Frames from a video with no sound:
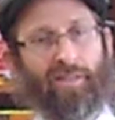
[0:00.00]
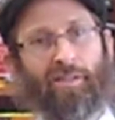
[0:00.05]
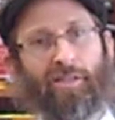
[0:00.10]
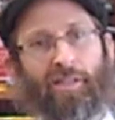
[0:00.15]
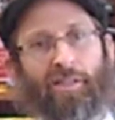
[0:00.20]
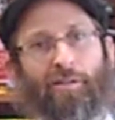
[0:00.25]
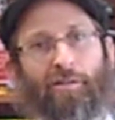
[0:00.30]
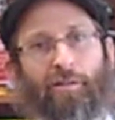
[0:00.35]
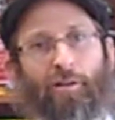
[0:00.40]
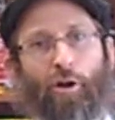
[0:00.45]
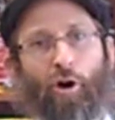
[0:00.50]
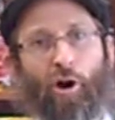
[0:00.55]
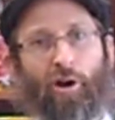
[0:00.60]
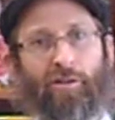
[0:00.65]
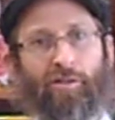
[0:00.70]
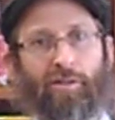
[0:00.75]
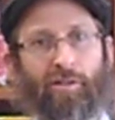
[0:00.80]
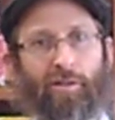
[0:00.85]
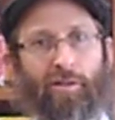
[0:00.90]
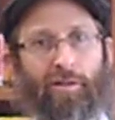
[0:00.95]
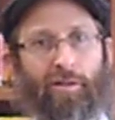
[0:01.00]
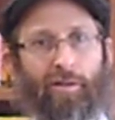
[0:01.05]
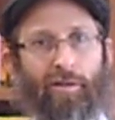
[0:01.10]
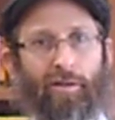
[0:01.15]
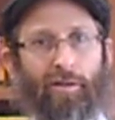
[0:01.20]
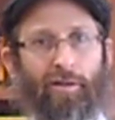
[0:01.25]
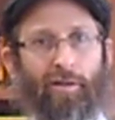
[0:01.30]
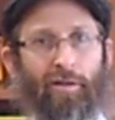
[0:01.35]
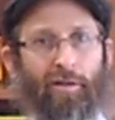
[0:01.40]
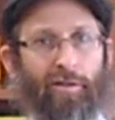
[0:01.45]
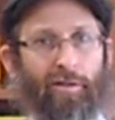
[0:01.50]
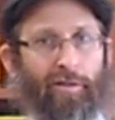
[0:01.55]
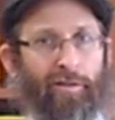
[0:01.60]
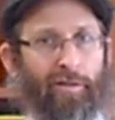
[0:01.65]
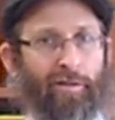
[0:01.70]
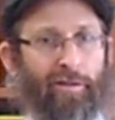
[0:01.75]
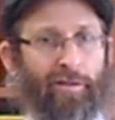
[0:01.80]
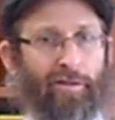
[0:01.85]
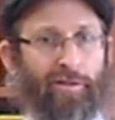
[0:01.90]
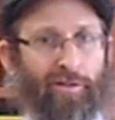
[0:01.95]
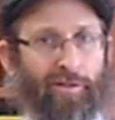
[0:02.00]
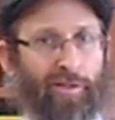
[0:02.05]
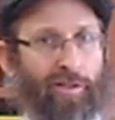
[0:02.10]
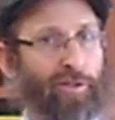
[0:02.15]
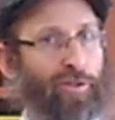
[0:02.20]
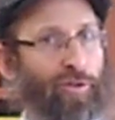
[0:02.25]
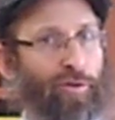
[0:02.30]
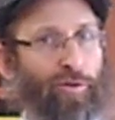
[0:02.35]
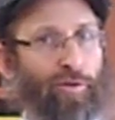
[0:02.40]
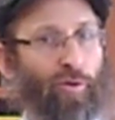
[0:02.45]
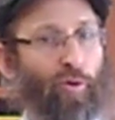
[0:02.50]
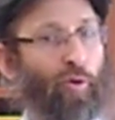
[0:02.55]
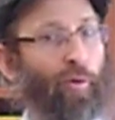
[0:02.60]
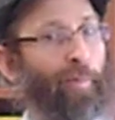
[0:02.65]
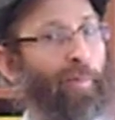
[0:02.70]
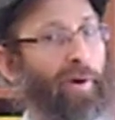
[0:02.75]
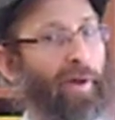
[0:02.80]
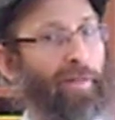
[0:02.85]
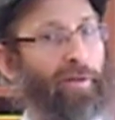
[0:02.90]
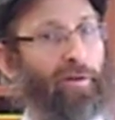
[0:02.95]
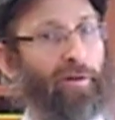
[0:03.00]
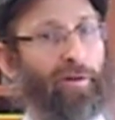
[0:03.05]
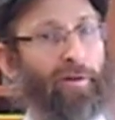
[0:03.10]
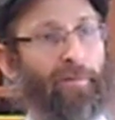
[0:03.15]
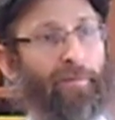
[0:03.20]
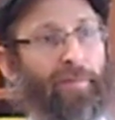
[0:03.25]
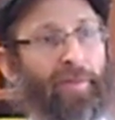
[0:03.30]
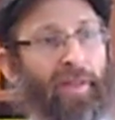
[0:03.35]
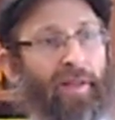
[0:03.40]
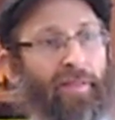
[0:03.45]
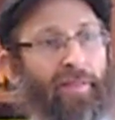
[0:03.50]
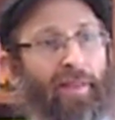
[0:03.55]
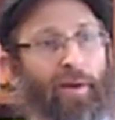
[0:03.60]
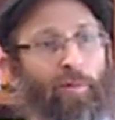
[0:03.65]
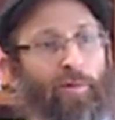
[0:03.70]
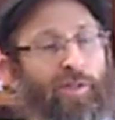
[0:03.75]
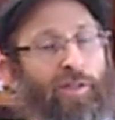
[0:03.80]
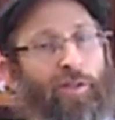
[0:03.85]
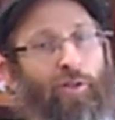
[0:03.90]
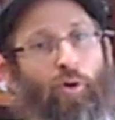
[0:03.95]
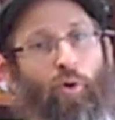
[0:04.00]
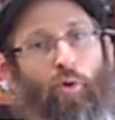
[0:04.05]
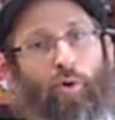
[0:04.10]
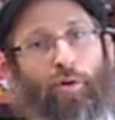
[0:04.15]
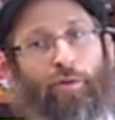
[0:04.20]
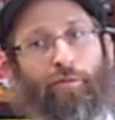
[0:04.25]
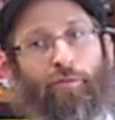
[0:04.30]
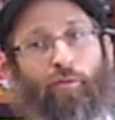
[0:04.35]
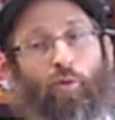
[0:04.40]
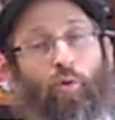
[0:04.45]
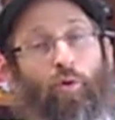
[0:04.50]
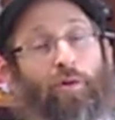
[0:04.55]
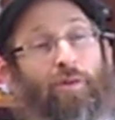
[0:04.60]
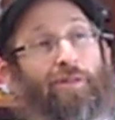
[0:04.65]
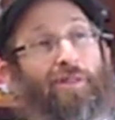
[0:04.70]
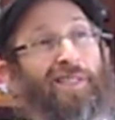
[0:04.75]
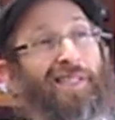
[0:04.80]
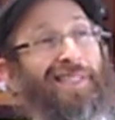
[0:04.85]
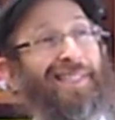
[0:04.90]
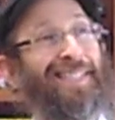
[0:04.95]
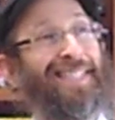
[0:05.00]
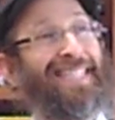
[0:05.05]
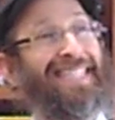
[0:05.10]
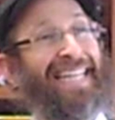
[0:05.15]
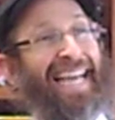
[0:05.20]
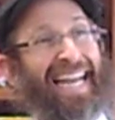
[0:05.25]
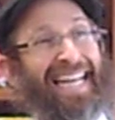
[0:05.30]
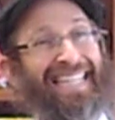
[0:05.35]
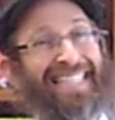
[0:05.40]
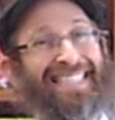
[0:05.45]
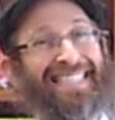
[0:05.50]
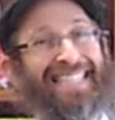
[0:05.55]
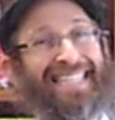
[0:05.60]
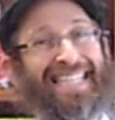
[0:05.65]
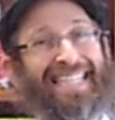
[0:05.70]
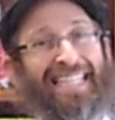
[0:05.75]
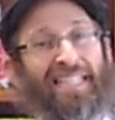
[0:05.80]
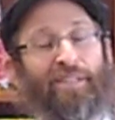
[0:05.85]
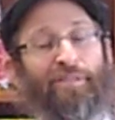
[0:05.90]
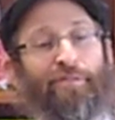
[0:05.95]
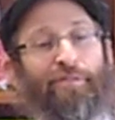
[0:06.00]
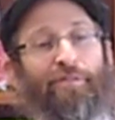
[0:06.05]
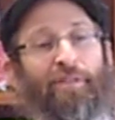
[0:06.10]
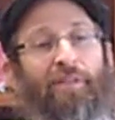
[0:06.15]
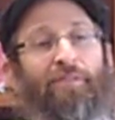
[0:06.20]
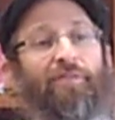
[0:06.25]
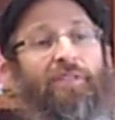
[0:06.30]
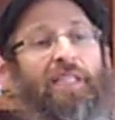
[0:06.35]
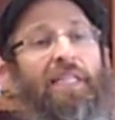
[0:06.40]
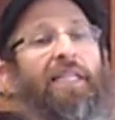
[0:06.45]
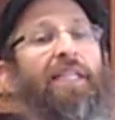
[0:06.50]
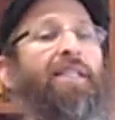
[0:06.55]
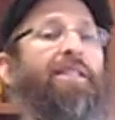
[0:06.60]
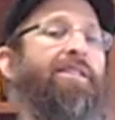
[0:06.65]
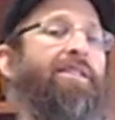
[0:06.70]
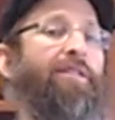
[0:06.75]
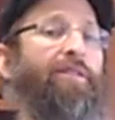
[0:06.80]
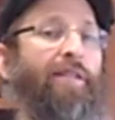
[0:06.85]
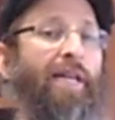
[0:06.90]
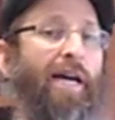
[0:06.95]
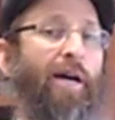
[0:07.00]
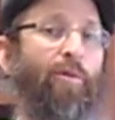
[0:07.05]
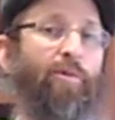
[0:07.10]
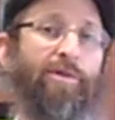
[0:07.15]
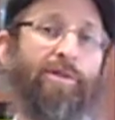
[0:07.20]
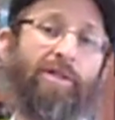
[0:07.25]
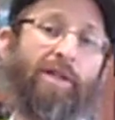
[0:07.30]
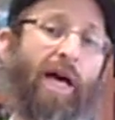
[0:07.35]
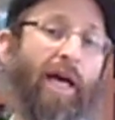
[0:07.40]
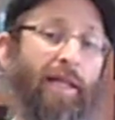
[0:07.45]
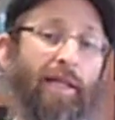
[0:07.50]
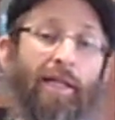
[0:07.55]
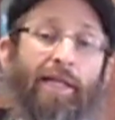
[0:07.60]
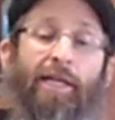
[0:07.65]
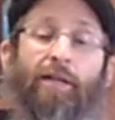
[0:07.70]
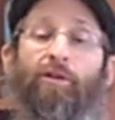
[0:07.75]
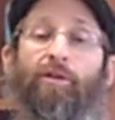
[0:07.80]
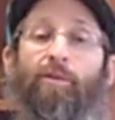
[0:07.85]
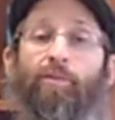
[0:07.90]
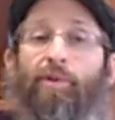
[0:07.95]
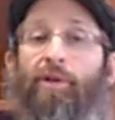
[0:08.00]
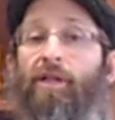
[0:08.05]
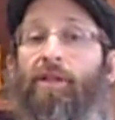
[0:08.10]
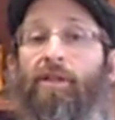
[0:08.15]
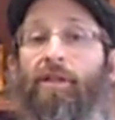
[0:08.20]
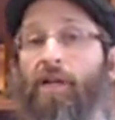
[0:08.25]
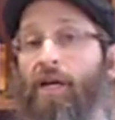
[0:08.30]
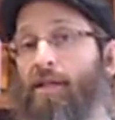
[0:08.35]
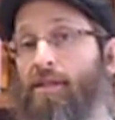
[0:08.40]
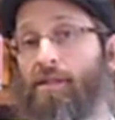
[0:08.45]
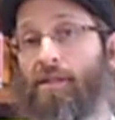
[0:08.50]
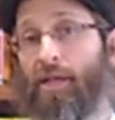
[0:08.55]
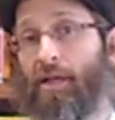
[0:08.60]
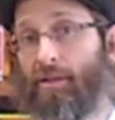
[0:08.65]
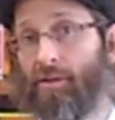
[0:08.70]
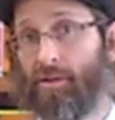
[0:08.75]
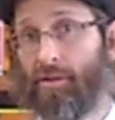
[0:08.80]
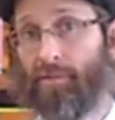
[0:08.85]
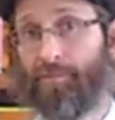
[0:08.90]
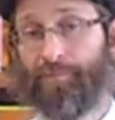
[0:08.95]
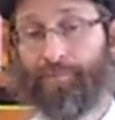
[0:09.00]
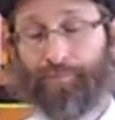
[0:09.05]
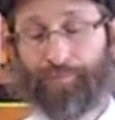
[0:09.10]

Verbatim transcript: is its lost sister or brother that was ignored for since 1915 until now was not legal to bring in the United States.